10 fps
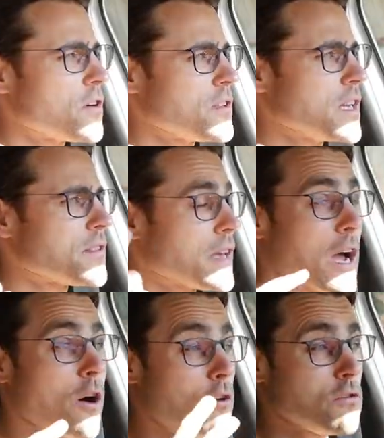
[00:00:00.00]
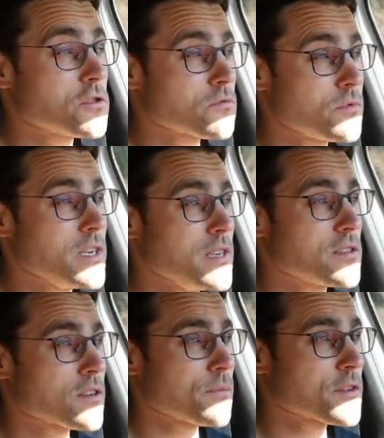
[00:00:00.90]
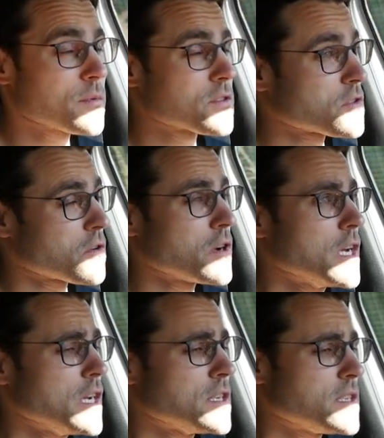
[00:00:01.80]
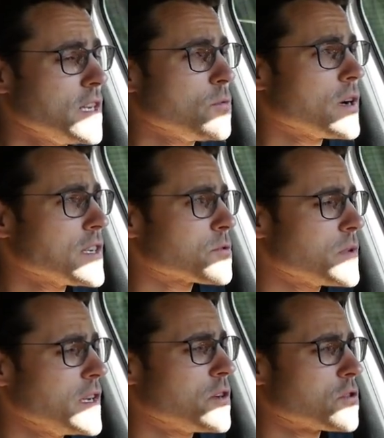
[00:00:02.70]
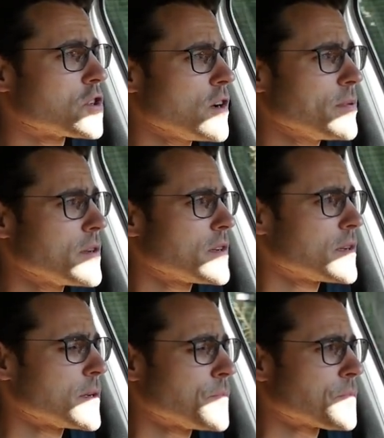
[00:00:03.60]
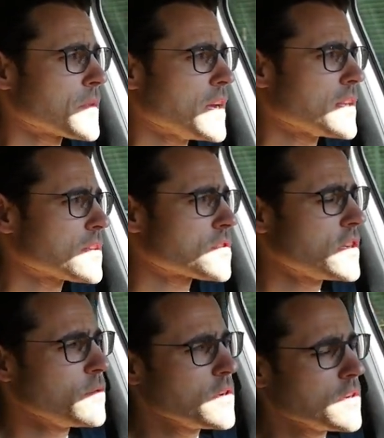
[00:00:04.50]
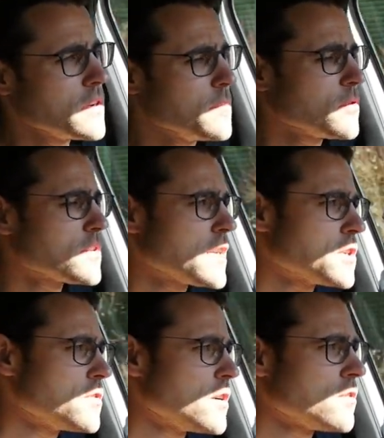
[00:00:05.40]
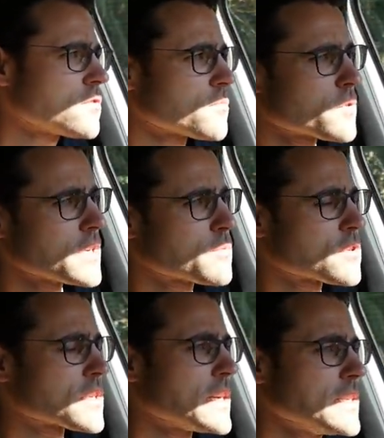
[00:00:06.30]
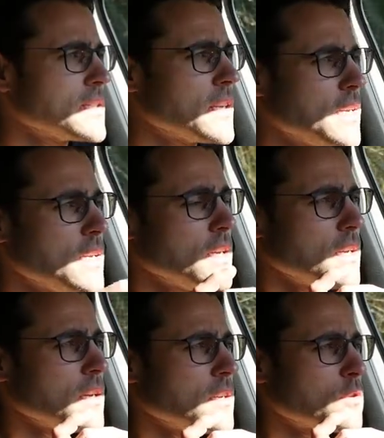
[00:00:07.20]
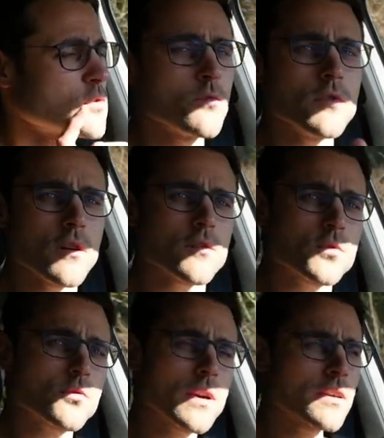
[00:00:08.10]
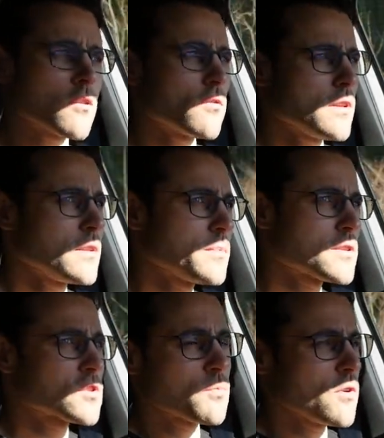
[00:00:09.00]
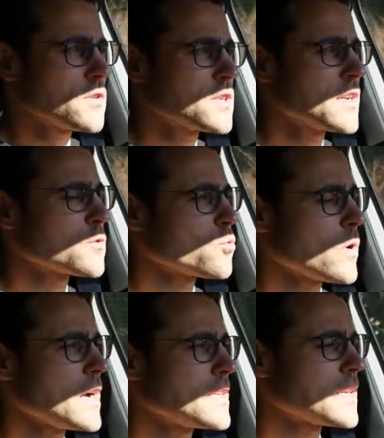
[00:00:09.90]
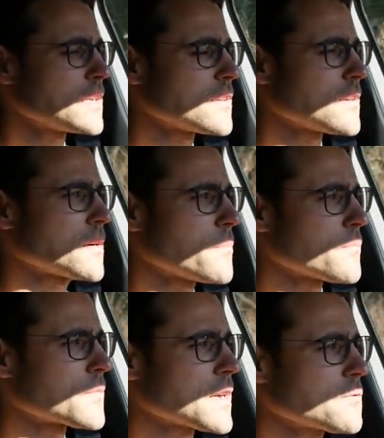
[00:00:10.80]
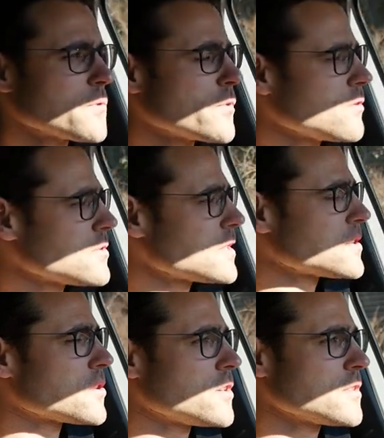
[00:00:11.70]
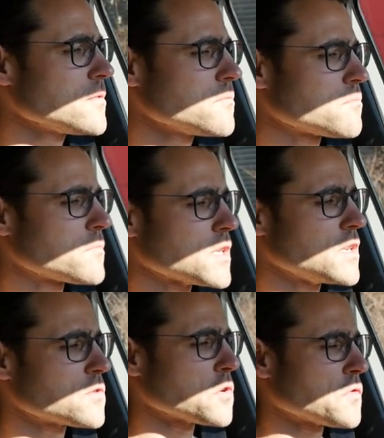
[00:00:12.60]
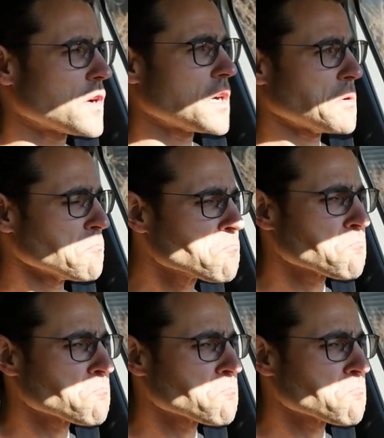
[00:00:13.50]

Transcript: earlier. They are also really comfortable. So seating-wise, really good job. And the steering input is actually also pretty precise. Soon also I go a little bit sportier and winding um, country roads and so on, but here so far